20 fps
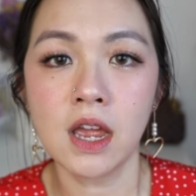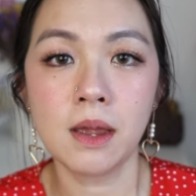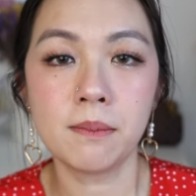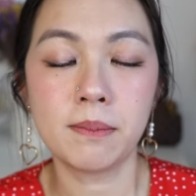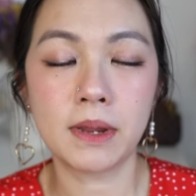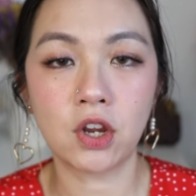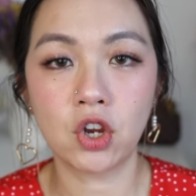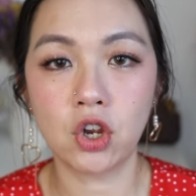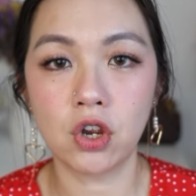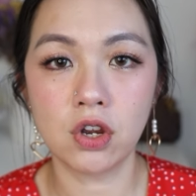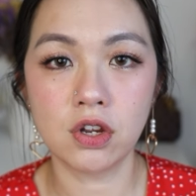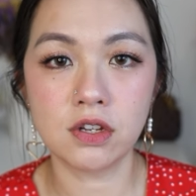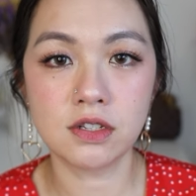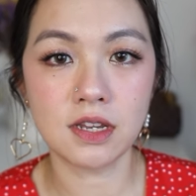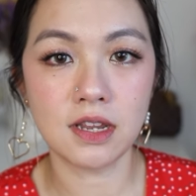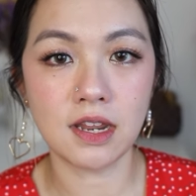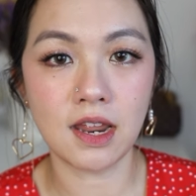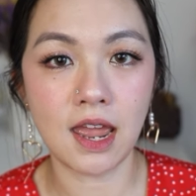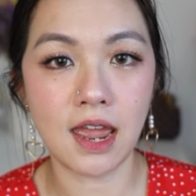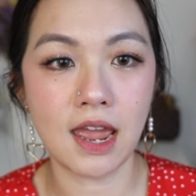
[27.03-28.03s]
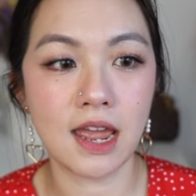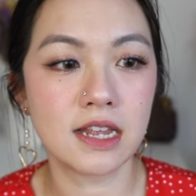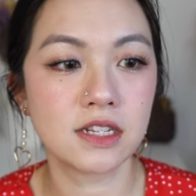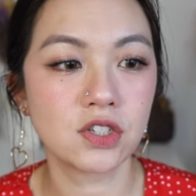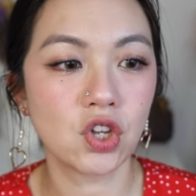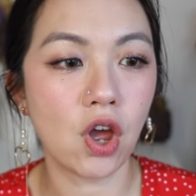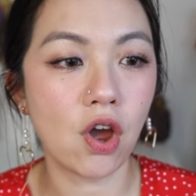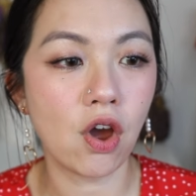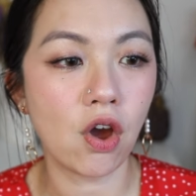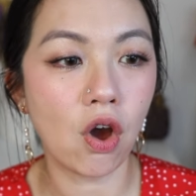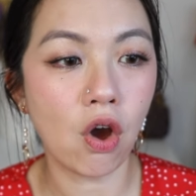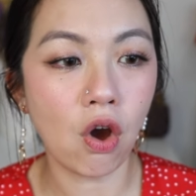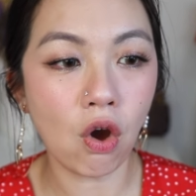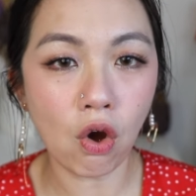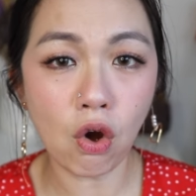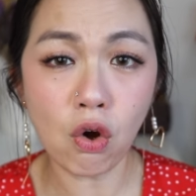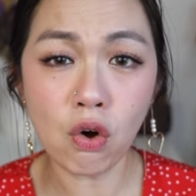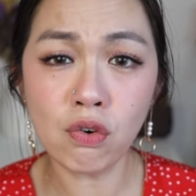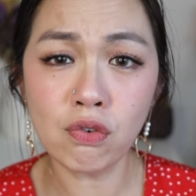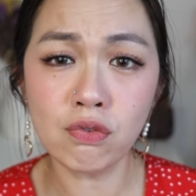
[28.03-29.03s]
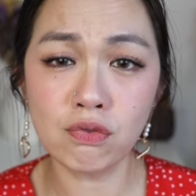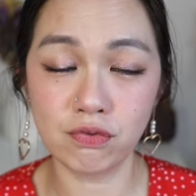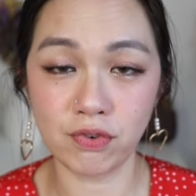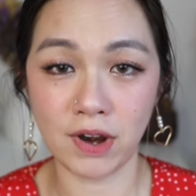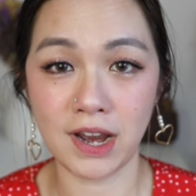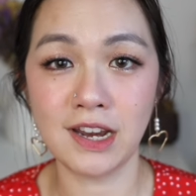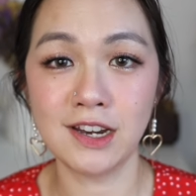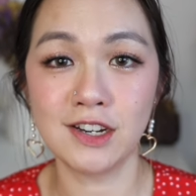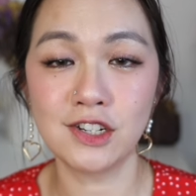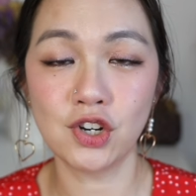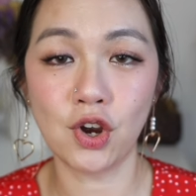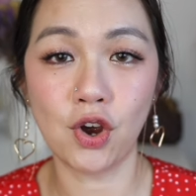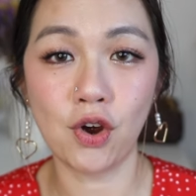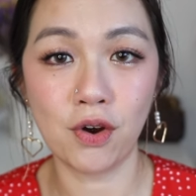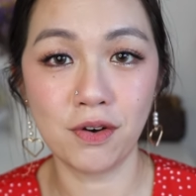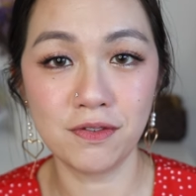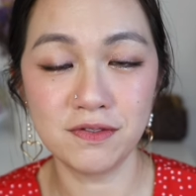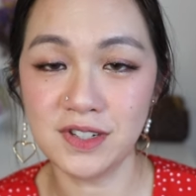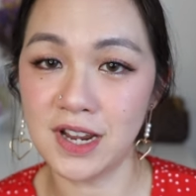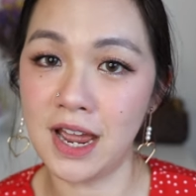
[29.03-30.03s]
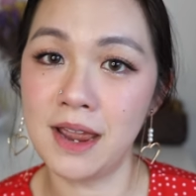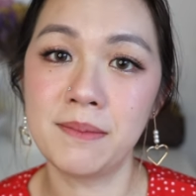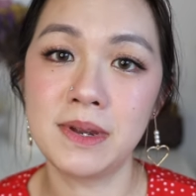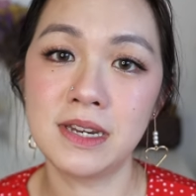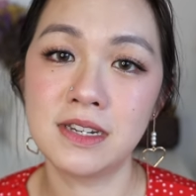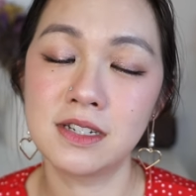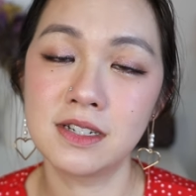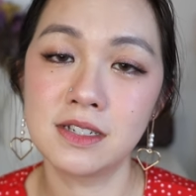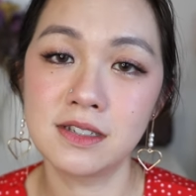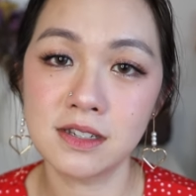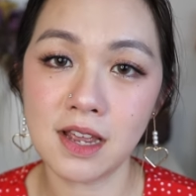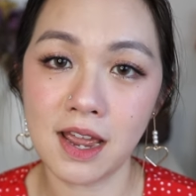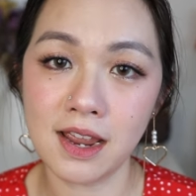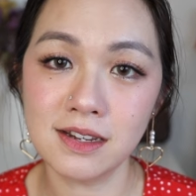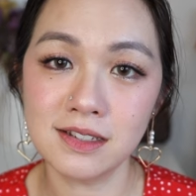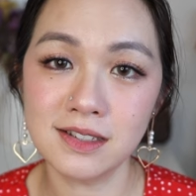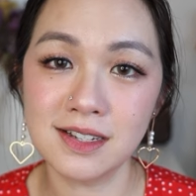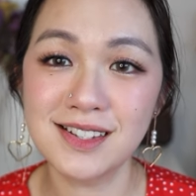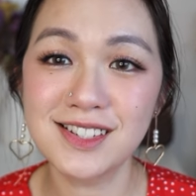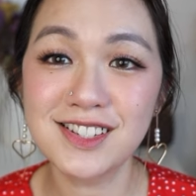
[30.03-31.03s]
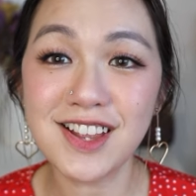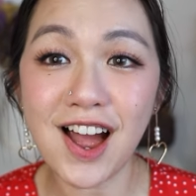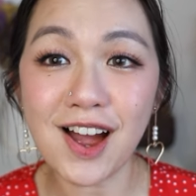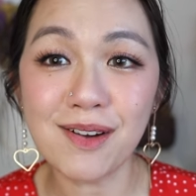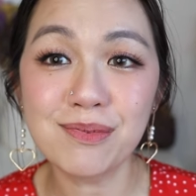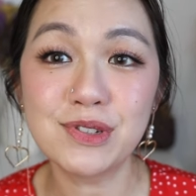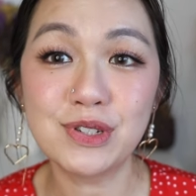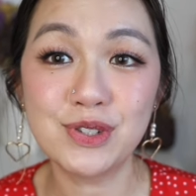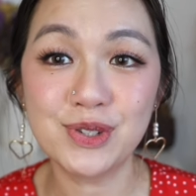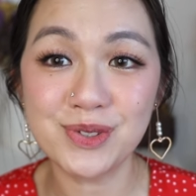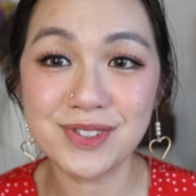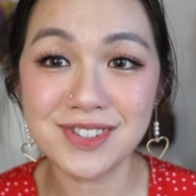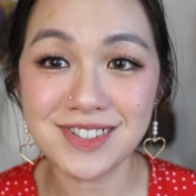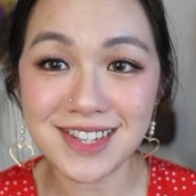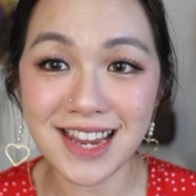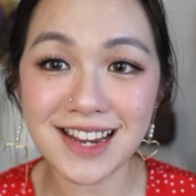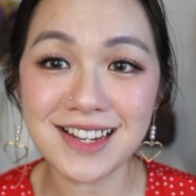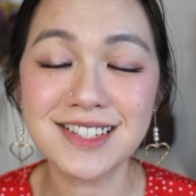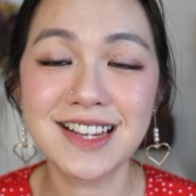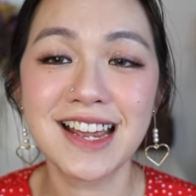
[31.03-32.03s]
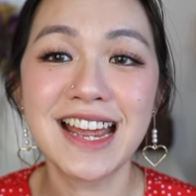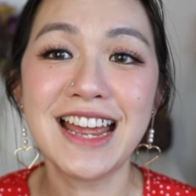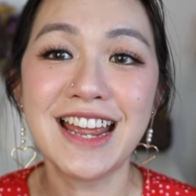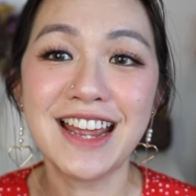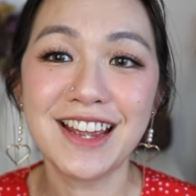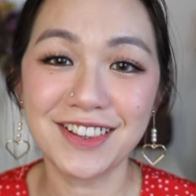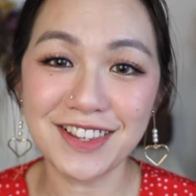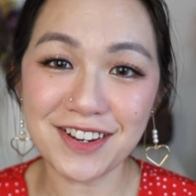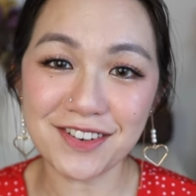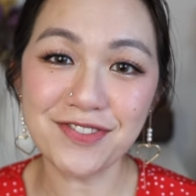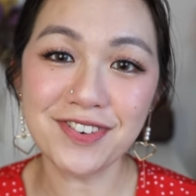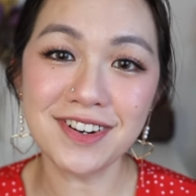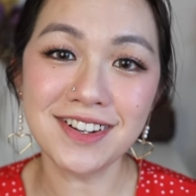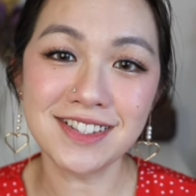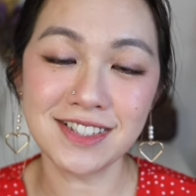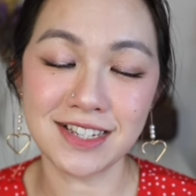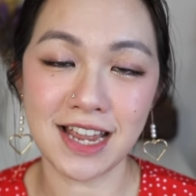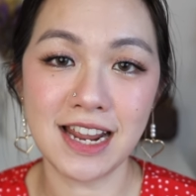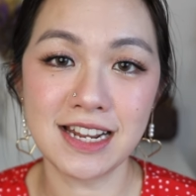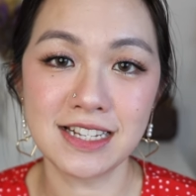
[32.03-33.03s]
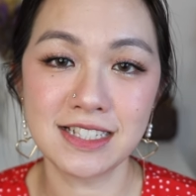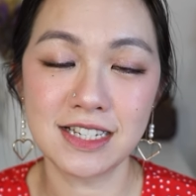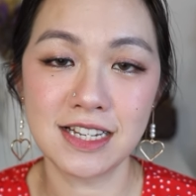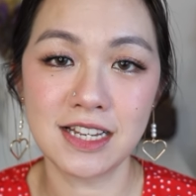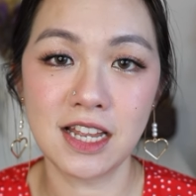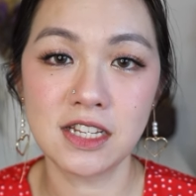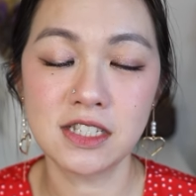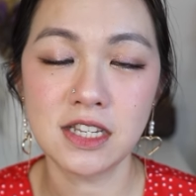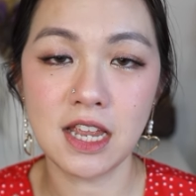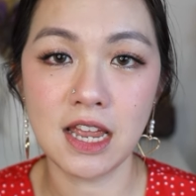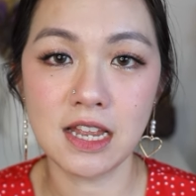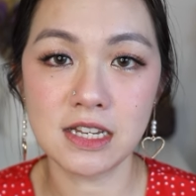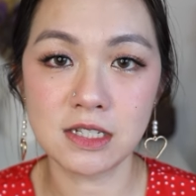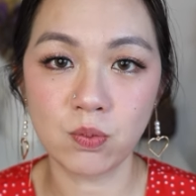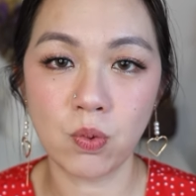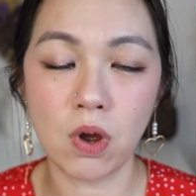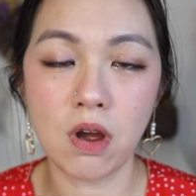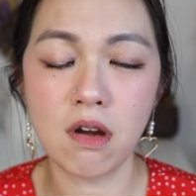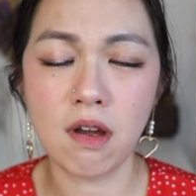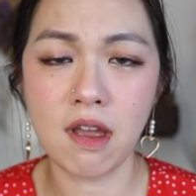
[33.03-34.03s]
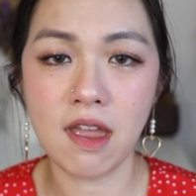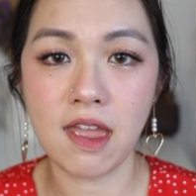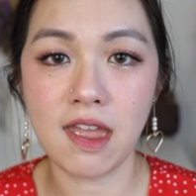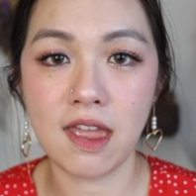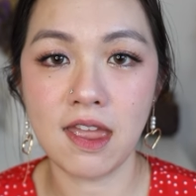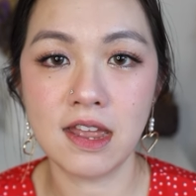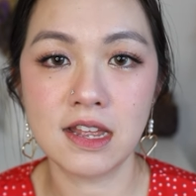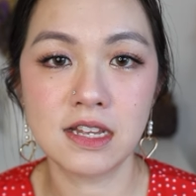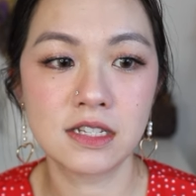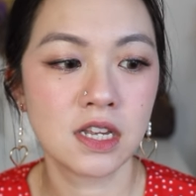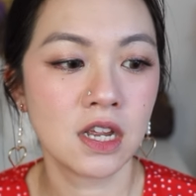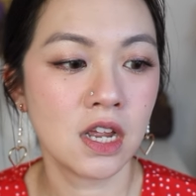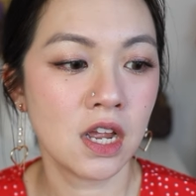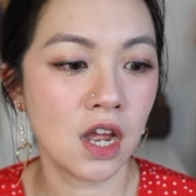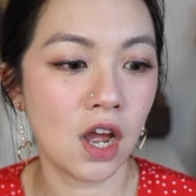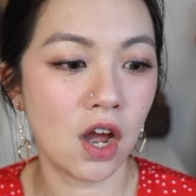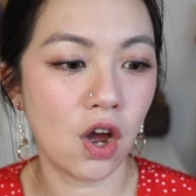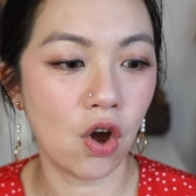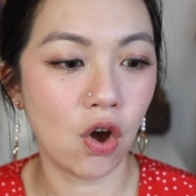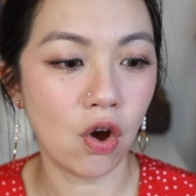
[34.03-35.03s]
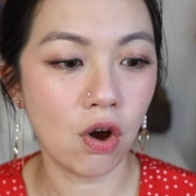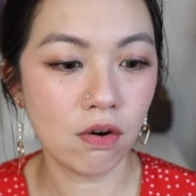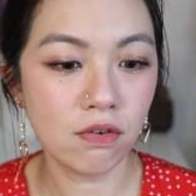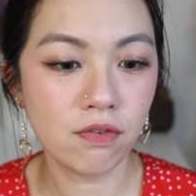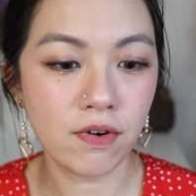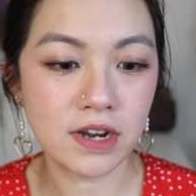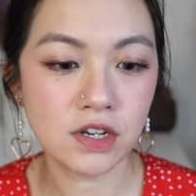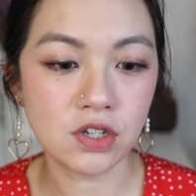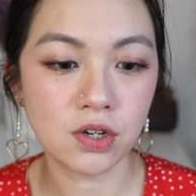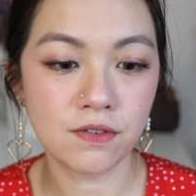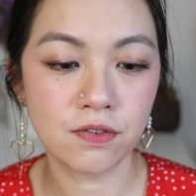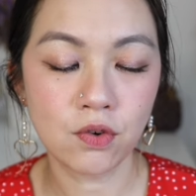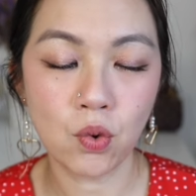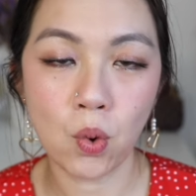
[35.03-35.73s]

because it has a whole range of diameter sizes, up to 6 different sizes, as well as a whole range of